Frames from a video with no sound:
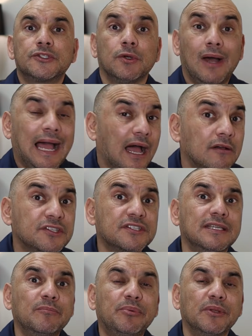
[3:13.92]
So how
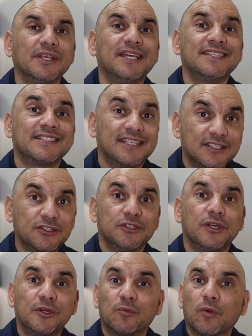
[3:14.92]
simple is it
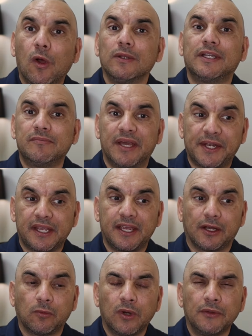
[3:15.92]
to enroll in Medicare?